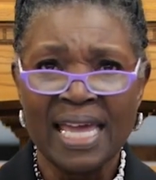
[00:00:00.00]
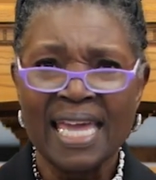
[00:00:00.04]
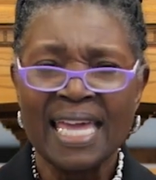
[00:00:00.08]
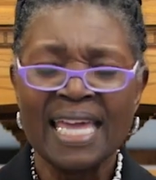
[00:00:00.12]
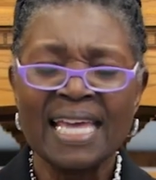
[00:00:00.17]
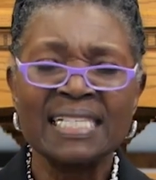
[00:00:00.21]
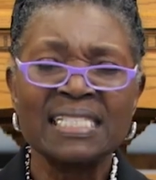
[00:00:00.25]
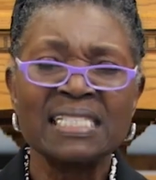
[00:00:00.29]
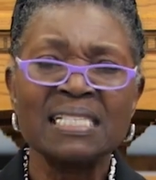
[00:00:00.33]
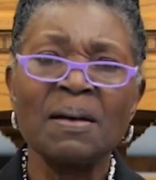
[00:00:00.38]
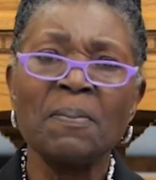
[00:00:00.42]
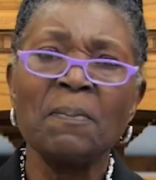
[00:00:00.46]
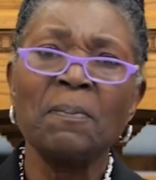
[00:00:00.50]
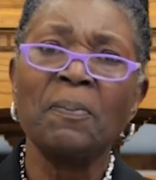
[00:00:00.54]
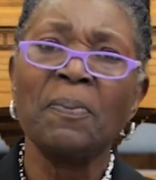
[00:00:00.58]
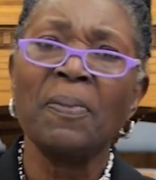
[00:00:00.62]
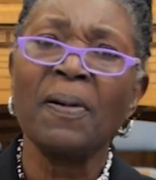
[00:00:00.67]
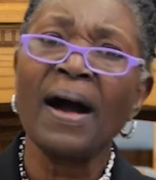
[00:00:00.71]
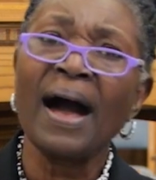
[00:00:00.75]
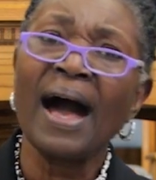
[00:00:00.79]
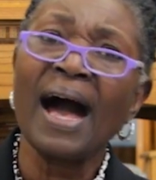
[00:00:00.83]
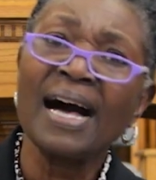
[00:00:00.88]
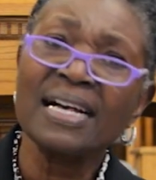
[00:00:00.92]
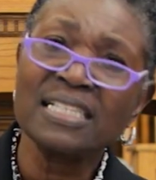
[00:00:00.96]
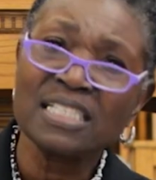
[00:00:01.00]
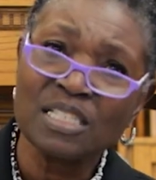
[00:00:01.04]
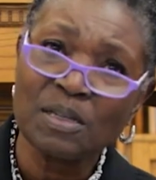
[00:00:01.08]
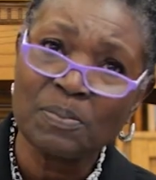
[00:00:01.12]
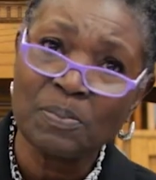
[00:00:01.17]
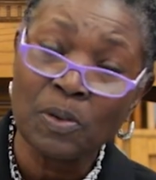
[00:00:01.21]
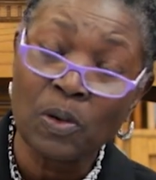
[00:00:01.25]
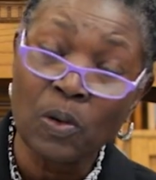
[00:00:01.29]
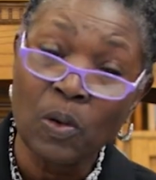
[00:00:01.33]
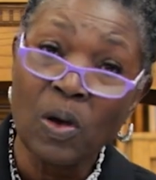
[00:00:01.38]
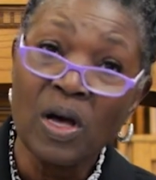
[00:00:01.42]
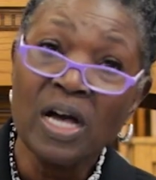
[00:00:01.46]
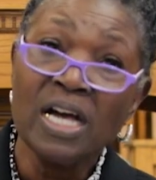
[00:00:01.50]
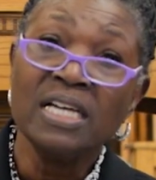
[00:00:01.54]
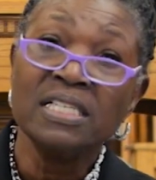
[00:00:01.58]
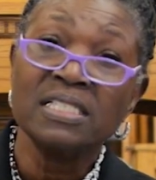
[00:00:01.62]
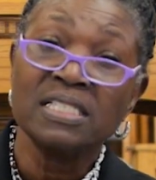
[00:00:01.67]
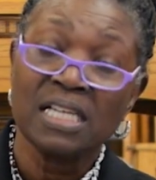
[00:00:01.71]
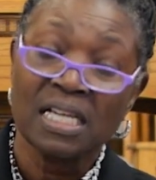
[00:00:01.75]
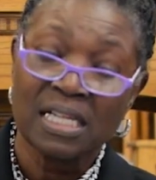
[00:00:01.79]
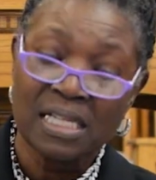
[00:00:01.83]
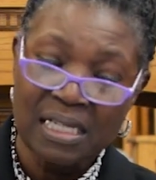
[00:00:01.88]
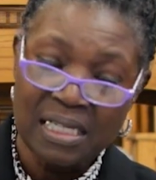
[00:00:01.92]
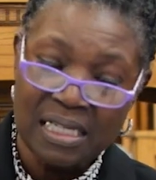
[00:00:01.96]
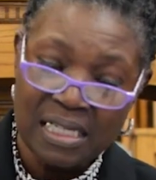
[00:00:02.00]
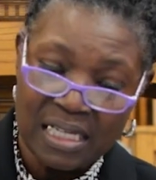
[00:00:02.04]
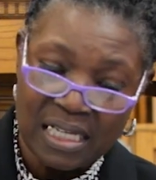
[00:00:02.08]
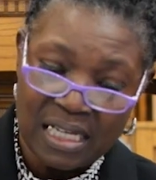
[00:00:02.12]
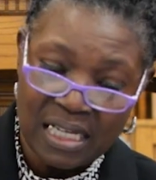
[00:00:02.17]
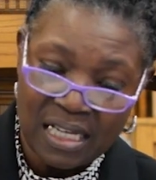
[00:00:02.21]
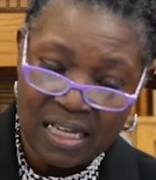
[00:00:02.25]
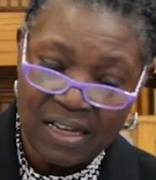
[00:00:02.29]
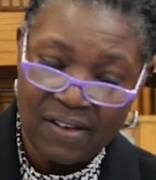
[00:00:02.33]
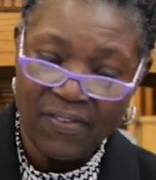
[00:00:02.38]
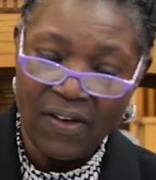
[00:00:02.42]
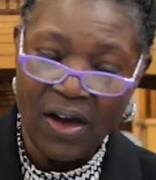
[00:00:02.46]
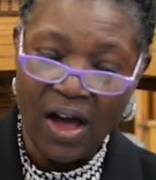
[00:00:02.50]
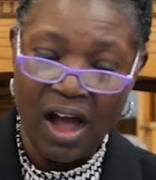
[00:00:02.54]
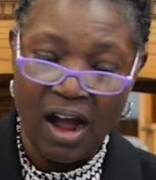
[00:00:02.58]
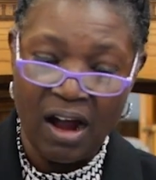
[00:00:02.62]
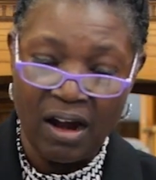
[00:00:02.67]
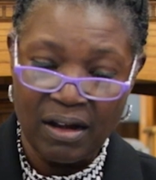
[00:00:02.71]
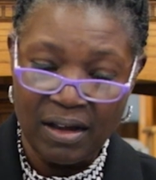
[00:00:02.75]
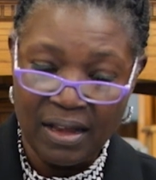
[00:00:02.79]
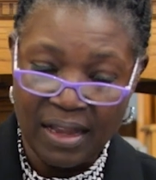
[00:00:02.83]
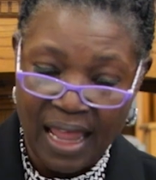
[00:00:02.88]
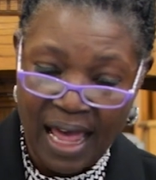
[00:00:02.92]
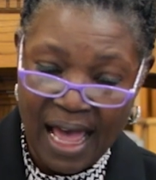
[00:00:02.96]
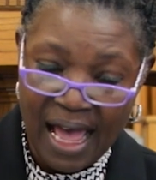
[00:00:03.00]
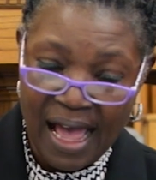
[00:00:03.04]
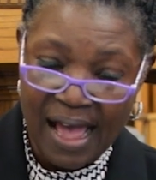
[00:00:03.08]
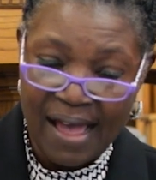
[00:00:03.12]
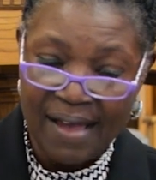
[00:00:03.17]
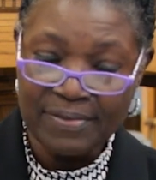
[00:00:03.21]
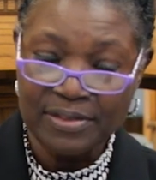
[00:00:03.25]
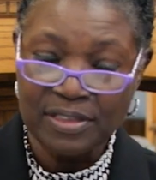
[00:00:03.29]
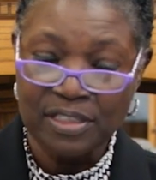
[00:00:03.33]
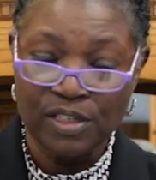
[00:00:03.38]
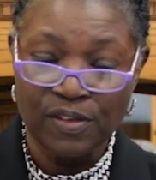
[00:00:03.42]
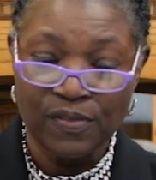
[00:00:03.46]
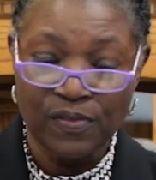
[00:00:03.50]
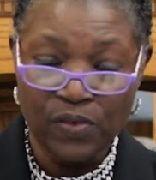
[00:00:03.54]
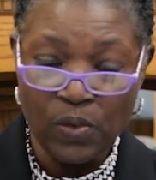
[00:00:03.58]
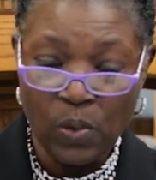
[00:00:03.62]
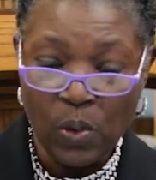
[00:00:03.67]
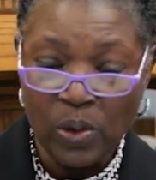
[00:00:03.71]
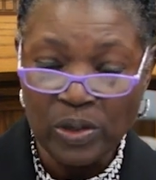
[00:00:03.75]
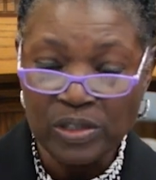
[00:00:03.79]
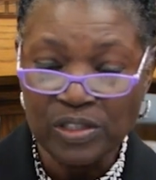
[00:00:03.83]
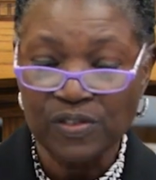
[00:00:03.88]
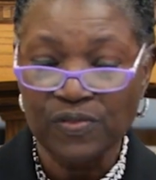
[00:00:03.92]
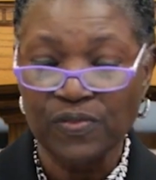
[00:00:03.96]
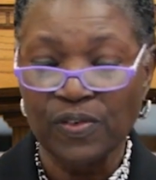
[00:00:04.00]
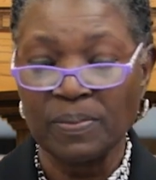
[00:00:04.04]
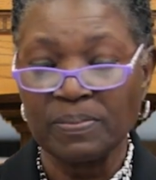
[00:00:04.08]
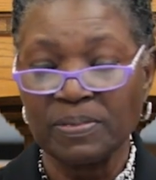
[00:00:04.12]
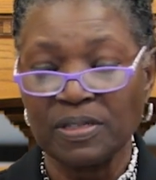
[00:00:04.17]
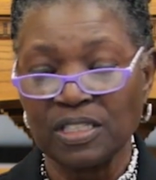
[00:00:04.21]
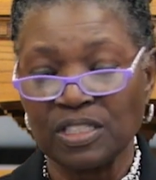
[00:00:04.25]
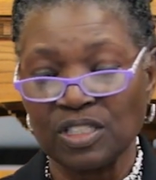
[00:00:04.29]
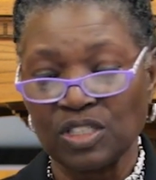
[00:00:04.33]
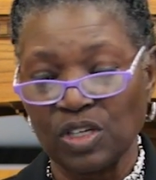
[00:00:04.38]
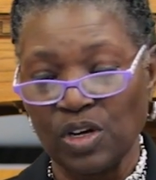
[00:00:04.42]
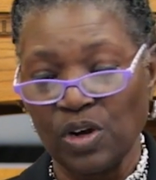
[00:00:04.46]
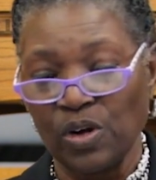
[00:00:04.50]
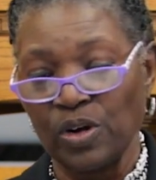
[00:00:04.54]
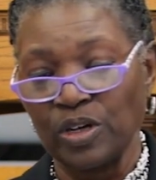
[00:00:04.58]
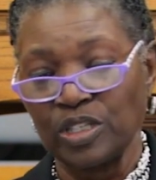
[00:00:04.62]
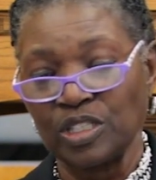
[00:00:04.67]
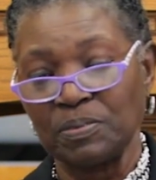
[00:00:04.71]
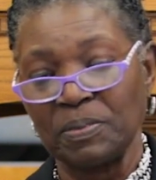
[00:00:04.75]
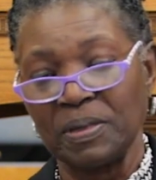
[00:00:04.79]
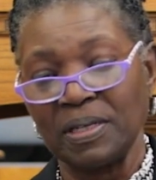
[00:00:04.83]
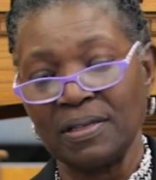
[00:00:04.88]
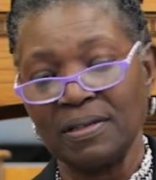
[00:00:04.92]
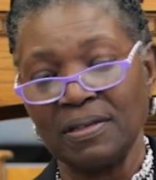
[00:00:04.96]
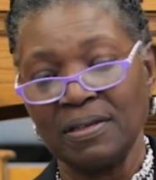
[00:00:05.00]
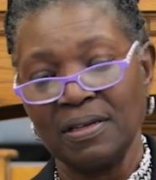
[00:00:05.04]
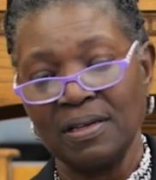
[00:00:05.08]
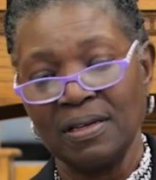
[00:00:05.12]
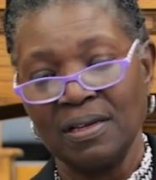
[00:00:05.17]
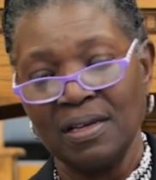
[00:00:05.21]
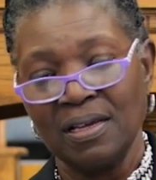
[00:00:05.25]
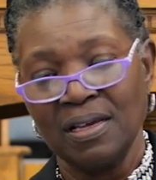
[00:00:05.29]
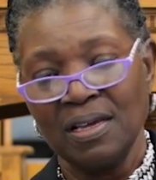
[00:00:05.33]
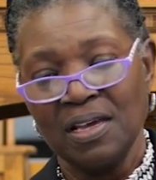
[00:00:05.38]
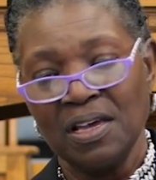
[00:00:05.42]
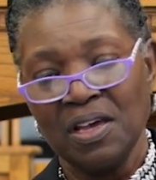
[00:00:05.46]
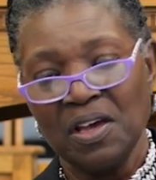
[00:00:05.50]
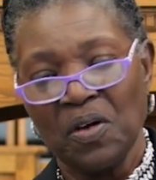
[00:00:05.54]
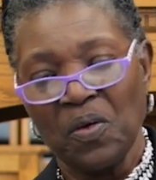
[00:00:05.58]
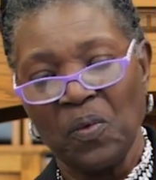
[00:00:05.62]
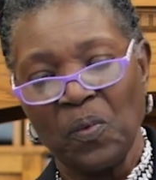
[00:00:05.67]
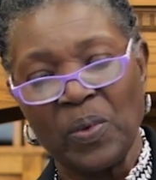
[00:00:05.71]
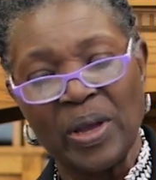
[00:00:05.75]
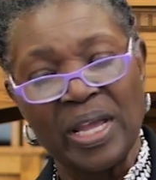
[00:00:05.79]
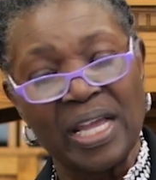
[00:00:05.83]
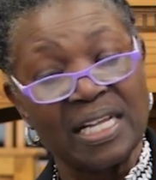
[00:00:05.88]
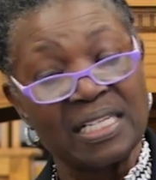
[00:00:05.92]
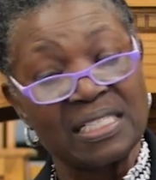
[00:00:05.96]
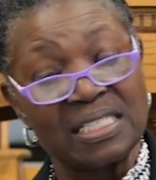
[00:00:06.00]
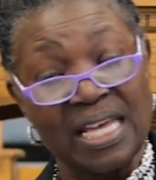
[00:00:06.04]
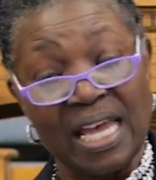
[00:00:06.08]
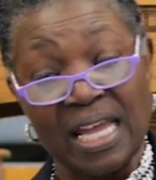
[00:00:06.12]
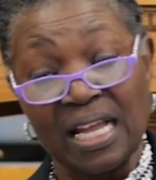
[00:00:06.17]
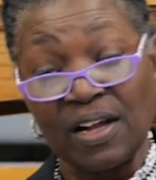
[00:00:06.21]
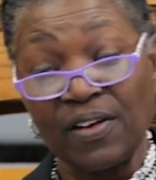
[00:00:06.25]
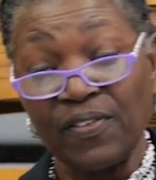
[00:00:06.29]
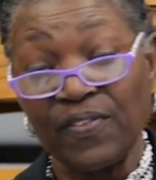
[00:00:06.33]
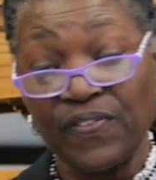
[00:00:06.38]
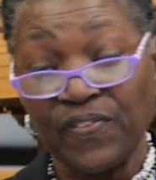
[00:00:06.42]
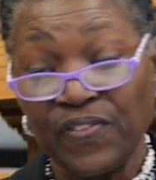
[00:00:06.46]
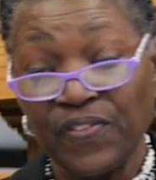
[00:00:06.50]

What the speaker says: It's impossible to live our lives divorced from discouragement. We can take a